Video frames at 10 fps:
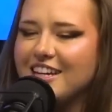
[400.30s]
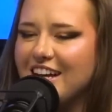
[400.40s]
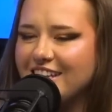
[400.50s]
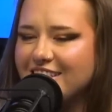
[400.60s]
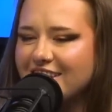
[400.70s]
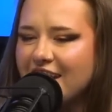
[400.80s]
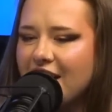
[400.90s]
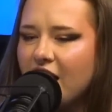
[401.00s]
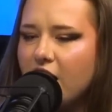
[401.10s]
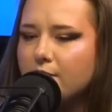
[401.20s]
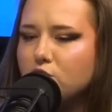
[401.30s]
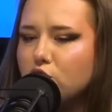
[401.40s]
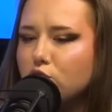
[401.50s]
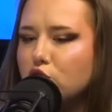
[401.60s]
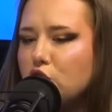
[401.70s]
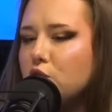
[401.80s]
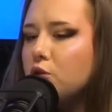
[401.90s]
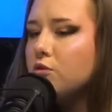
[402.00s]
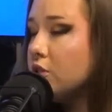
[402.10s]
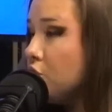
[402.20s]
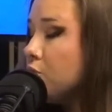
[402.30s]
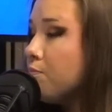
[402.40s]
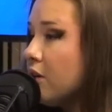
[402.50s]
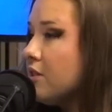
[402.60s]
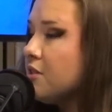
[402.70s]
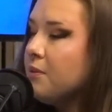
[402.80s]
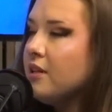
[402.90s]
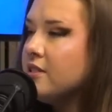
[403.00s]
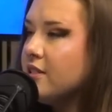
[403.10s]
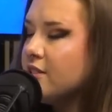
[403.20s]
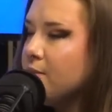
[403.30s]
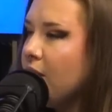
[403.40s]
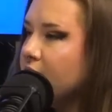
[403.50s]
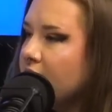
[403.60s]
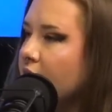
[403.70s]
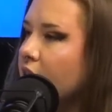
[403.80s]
Yes. So did you participate in Disney bounding at all?